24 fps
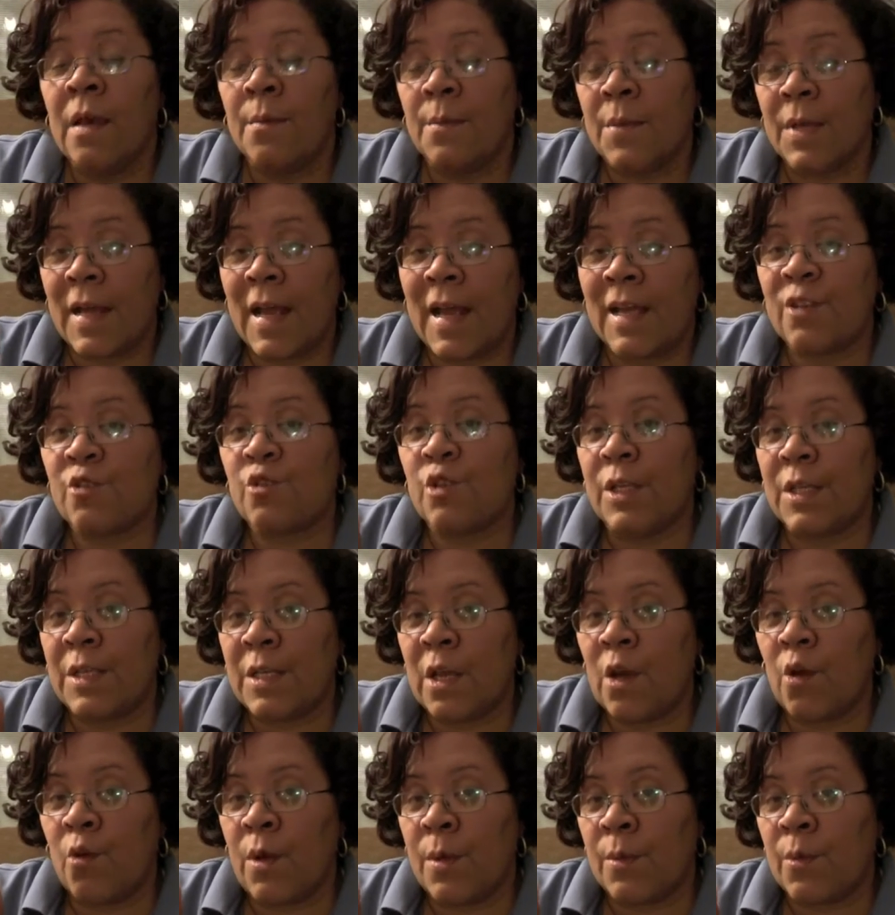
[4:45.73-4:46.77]
But actually,
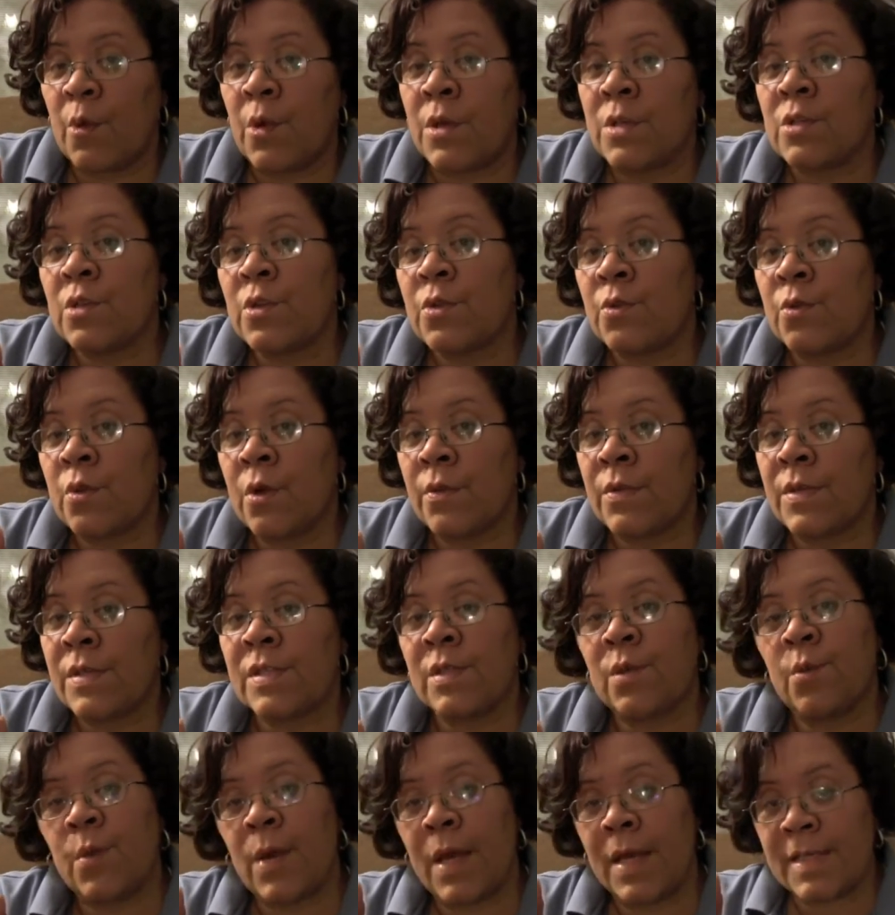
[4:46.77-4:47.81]
no, I'm going to throw this
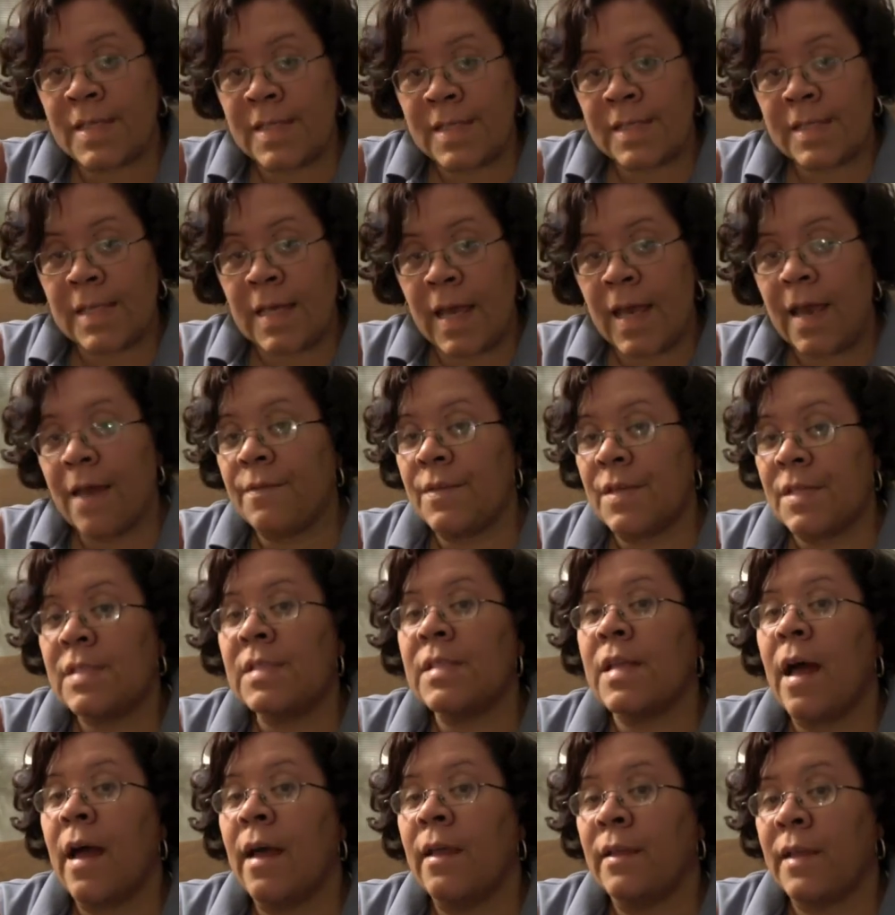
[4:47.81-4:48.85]
away since I have the
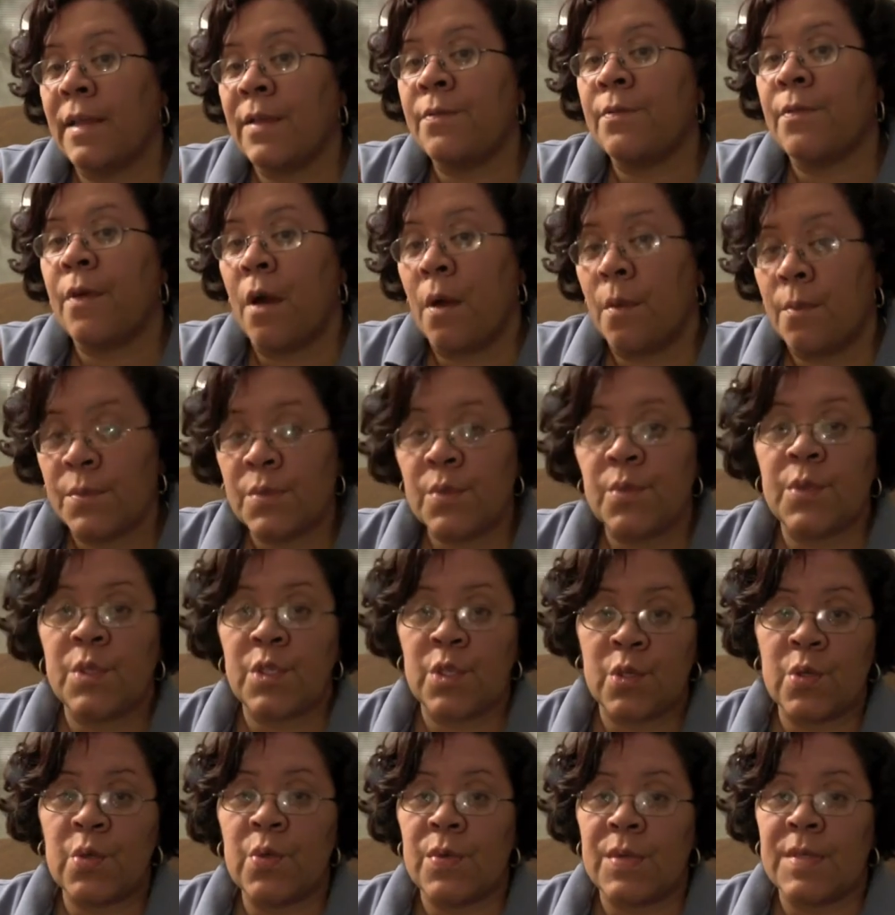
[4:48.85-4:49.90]
styling foams,
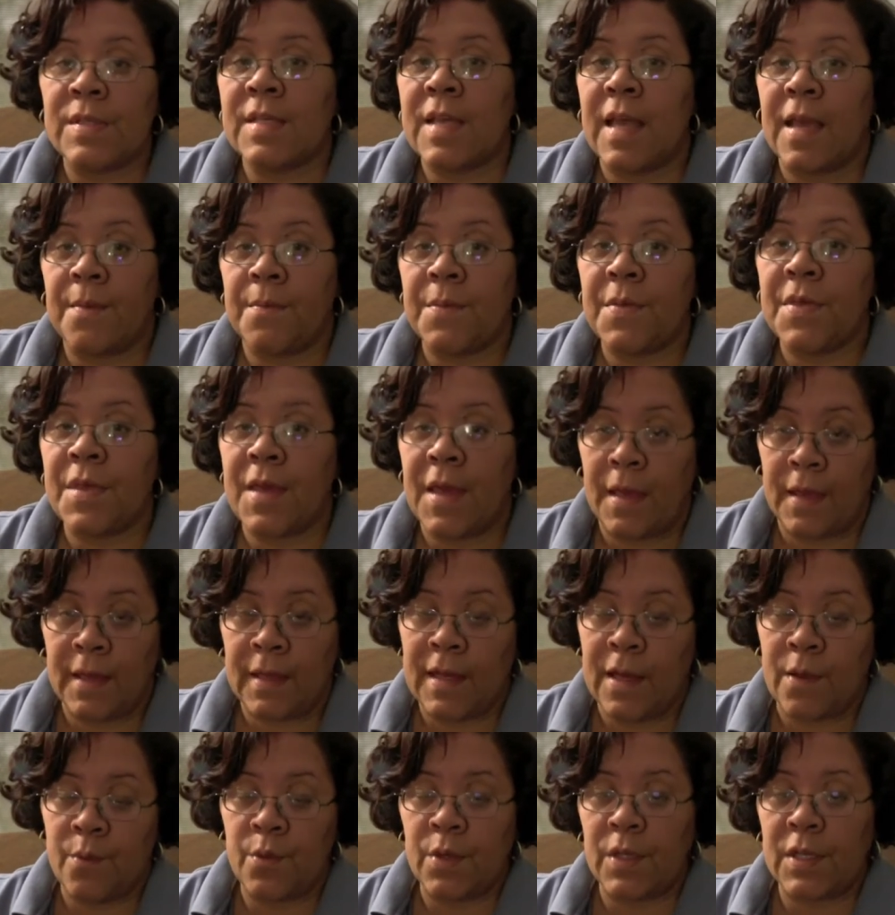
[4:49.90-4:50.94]
which do the same thing, and
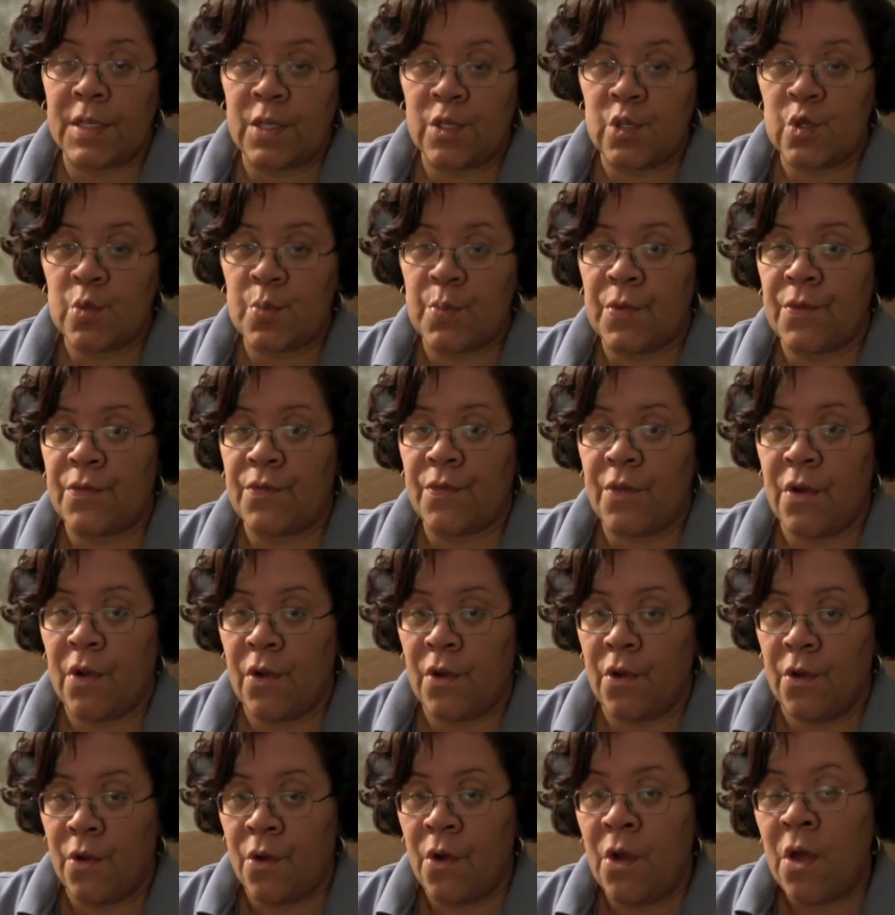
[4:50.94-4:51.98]
I really do
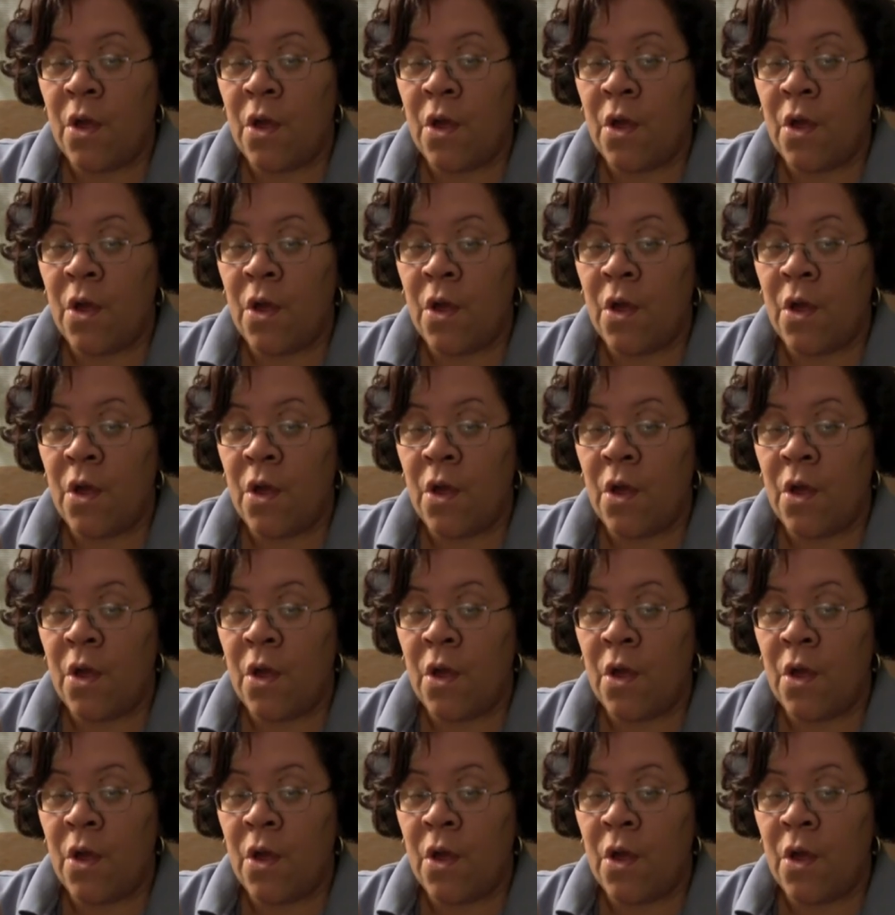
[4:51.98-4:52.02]
prefer